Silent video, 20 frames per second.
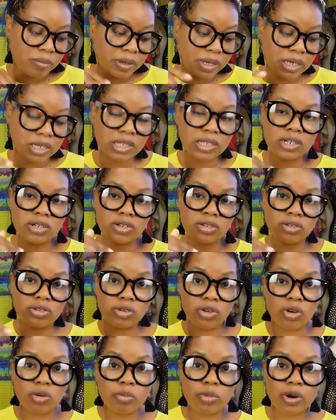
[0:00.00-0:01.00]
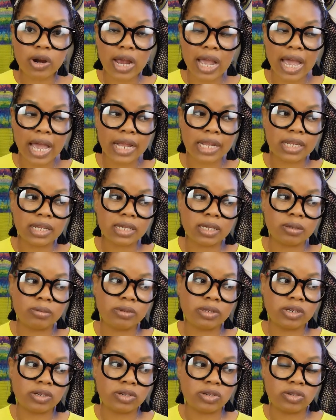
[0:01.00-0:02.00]
because there's no more
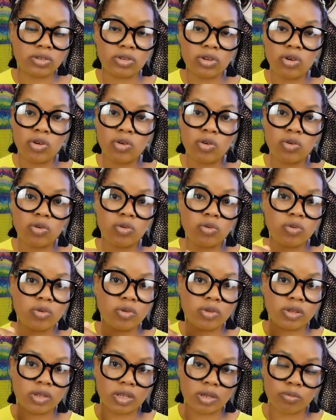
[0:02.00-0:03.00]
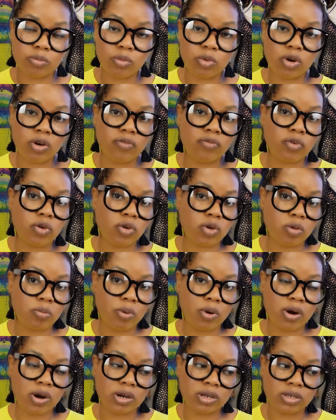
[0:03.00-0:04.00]
ad-libs, there's no more vocal
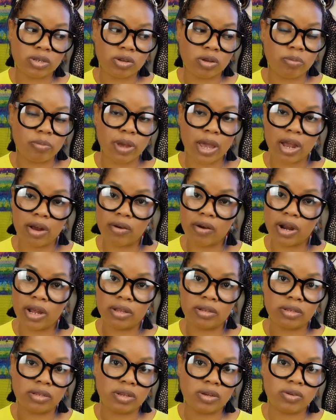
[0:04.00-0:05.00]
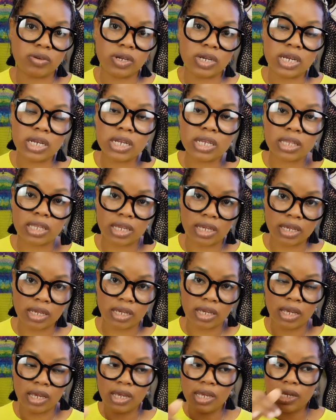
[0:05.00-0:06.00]
parts, no background, no
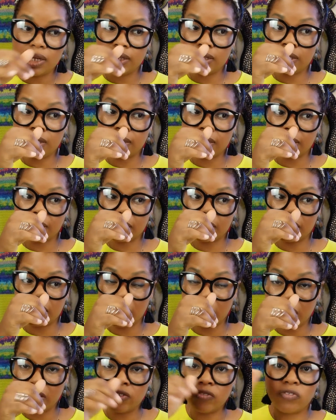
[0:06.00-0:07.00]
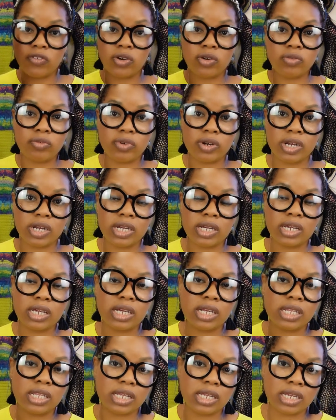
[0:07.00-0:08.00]
anything. It's just letting the phone
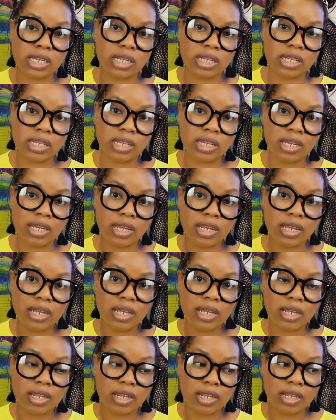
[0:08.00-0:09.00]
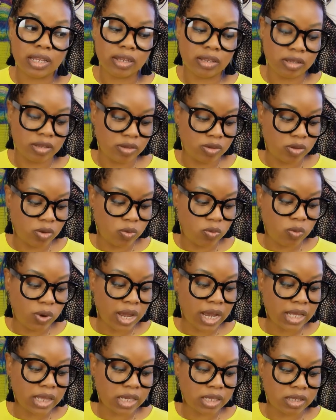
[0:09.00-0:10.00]
ring, and then the
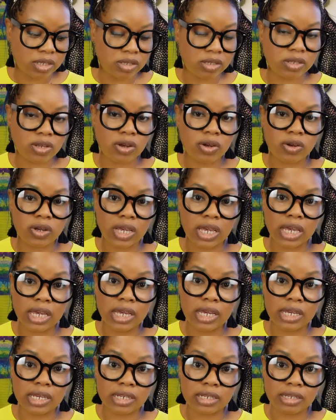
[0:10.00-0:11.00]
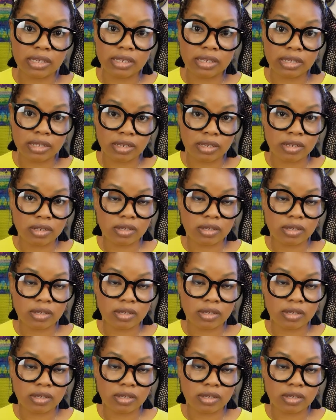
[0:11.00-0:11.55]
way that the song ends,